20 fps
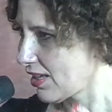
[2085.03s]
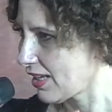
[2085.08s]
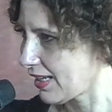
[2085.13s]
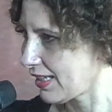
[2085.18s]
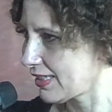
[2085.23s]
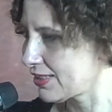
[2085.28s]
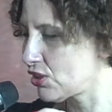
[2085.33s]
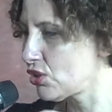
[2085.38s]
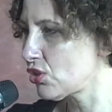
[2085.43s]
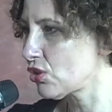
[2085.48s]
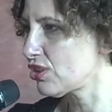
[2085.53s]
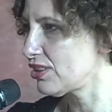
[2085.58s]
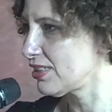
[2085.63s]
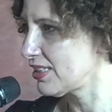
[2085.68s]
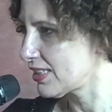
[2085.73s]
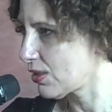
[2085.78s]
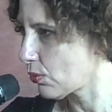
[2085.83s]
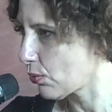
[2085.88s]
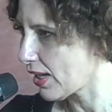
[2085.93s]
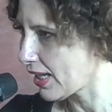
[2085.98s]
It's
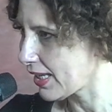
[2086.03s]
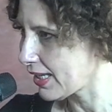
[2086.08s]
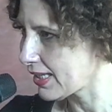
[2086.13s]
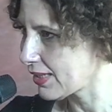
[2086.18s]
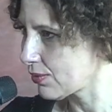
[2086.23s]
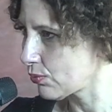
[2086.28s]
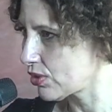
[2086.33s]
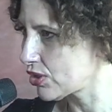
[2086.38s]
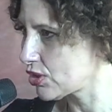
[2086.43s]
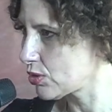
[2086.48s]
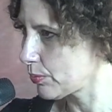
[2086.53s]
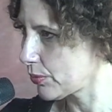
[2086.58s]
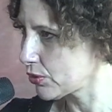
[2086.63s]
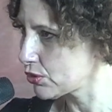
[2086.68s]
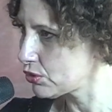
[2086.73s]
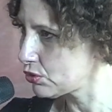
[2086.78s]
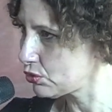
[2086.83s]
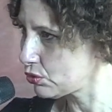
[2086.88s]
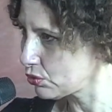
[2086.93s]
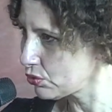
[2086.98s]
interesting the way in which
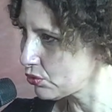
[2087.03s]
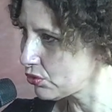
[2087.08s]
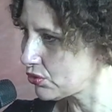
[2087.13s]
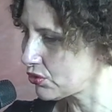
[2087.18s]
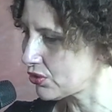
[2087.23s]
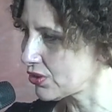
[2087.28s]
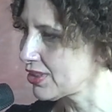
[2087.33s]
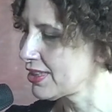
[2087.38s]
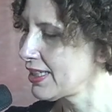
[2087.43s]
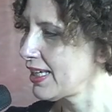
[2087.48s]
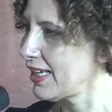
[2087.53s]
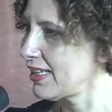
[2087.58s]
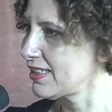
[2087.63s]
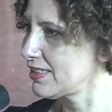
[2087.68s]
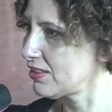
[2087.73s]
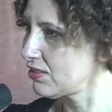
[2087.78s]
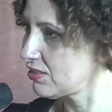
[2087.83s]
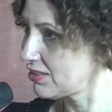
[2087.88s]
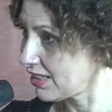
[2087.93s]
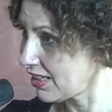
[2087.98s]
post-truth as
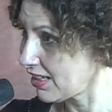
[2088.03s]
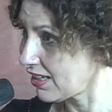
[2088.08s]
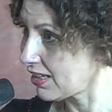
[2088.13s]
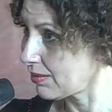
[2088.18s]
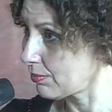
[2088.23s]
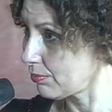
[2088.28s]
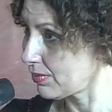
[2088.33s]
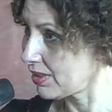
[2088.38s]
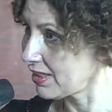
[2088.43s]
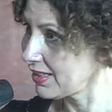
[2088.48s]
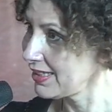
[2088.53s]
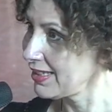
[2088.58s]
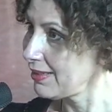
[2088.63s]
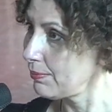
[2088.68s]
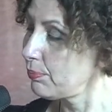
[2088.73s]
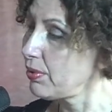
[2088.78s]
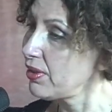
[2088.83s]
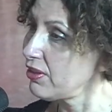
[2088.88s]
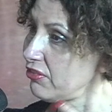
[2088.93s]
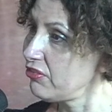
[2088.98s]
a term
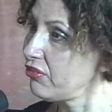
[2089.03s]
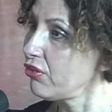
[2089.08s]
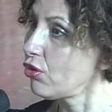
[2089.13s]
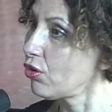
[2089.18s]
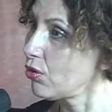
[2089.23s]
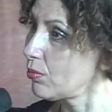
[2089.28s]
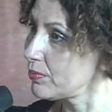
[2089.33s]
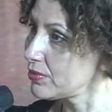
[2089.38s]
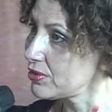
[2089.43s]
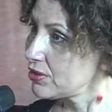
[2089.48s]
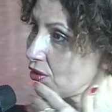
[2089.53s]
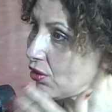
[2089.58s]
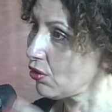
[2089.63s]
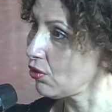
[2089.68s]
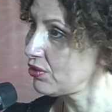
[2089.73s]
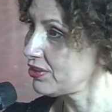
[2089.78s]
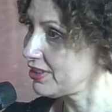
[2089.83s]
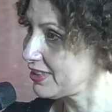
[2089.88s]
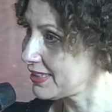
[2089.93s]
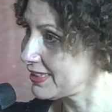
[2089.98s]
performs
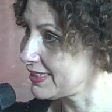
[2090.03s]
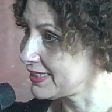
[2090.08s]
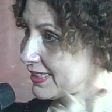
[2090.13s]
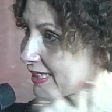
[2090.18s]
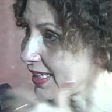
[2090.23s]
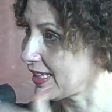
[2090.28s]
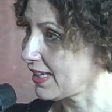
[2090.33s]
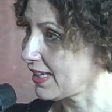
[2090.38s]
all these